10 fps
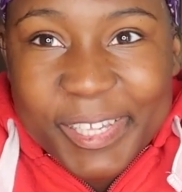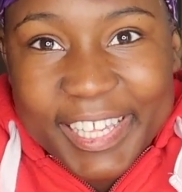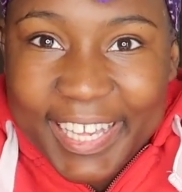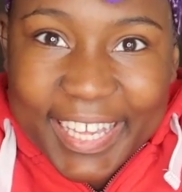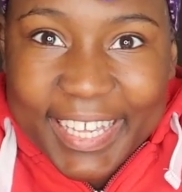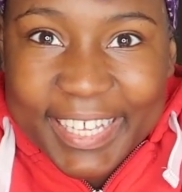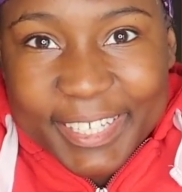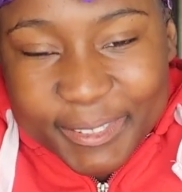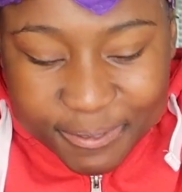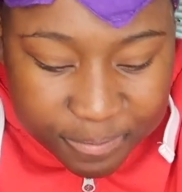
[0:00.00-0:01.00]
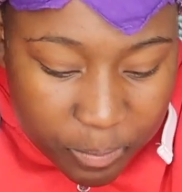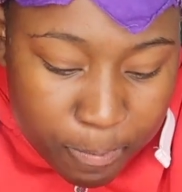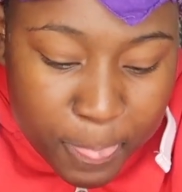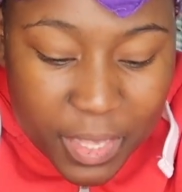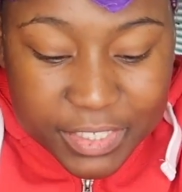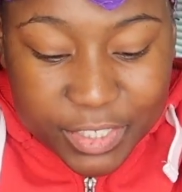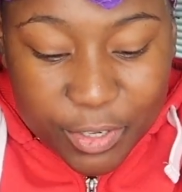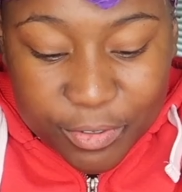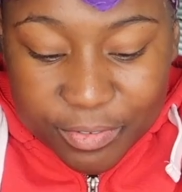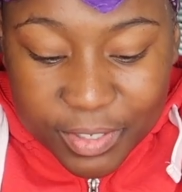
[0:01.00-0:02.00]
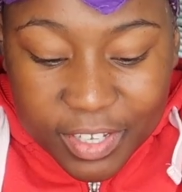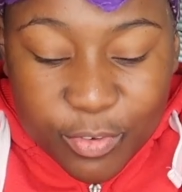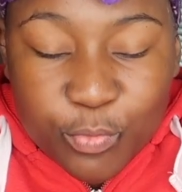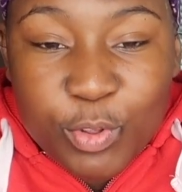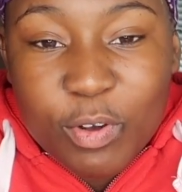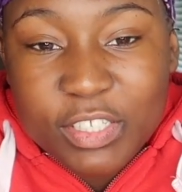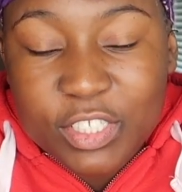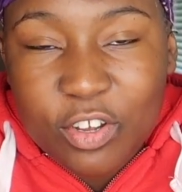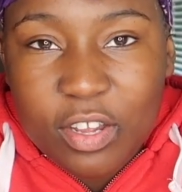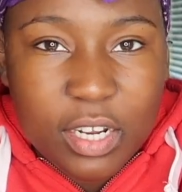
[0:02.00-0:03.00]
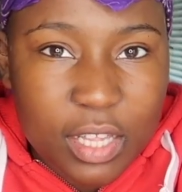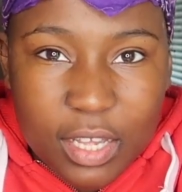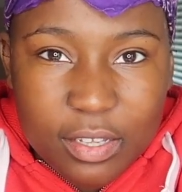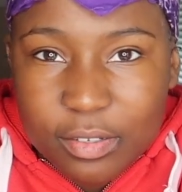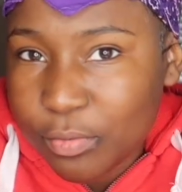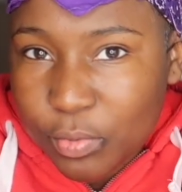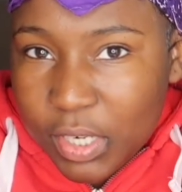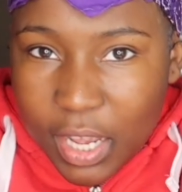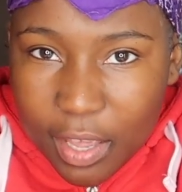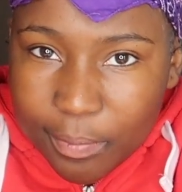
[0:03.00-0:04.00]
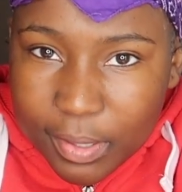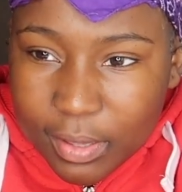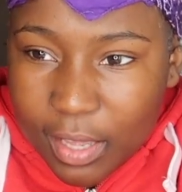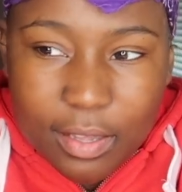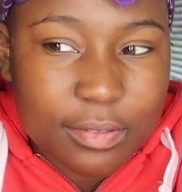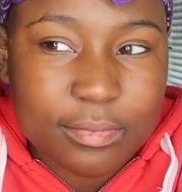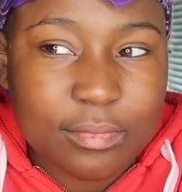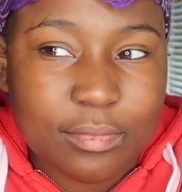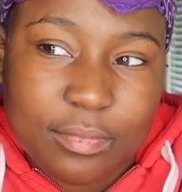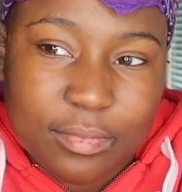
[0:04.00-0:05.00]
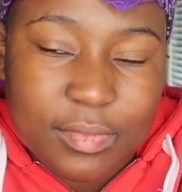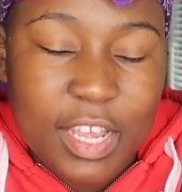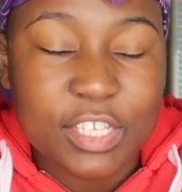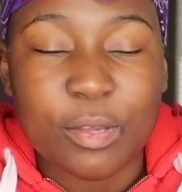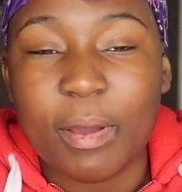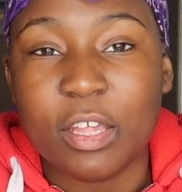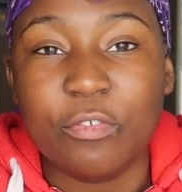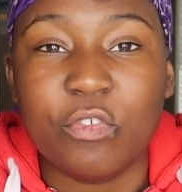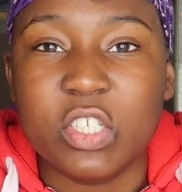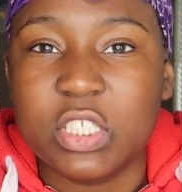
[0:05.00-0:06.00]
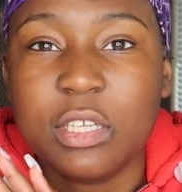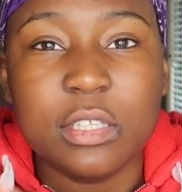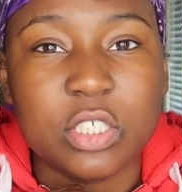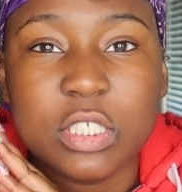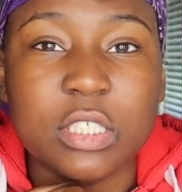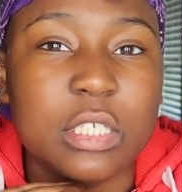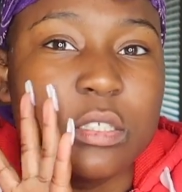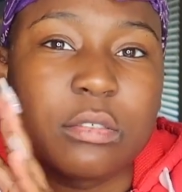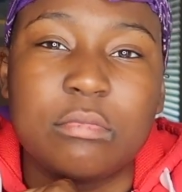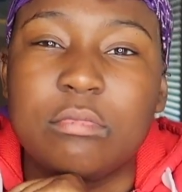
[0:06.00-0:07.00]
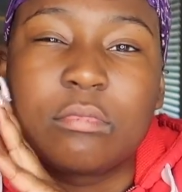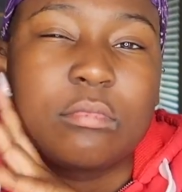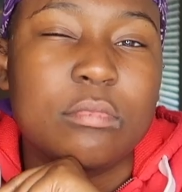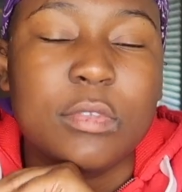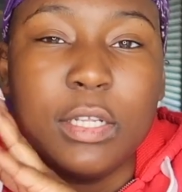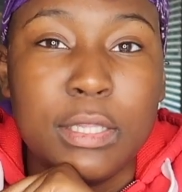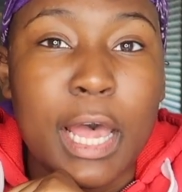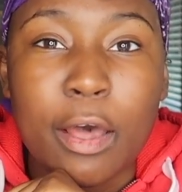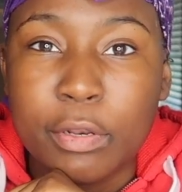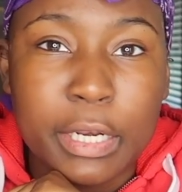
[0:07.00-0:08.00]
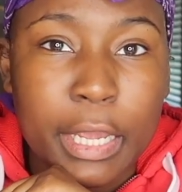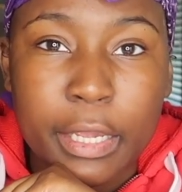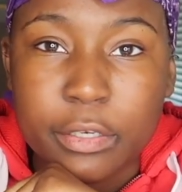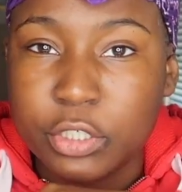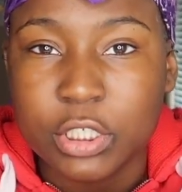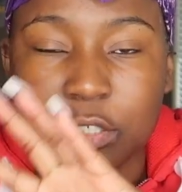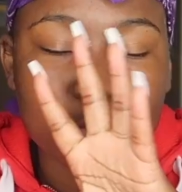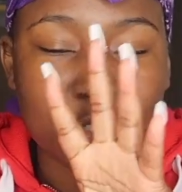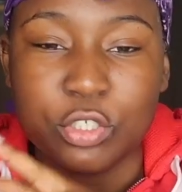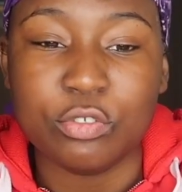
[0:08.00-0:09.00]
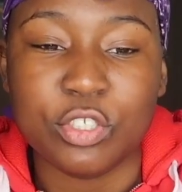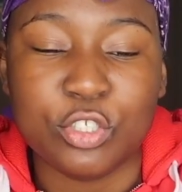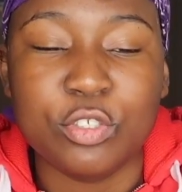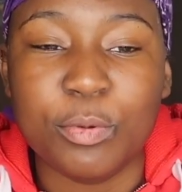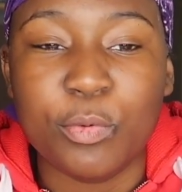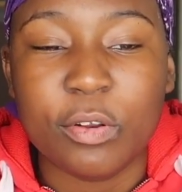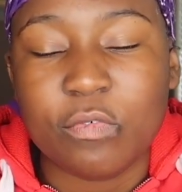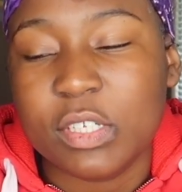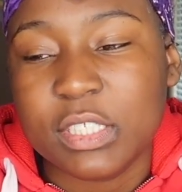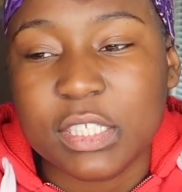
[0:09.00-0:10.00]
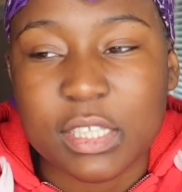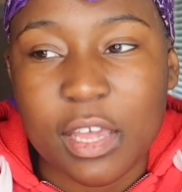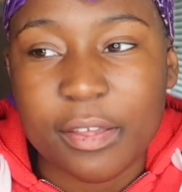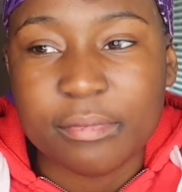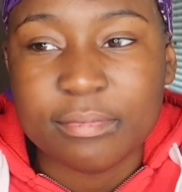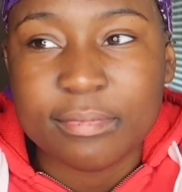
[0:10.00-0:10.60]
yeah. So we walked to the car, and they're like, when that happened? Like, and so my other friend, she's just loud and a hater. She just used to be one of the friends that's like,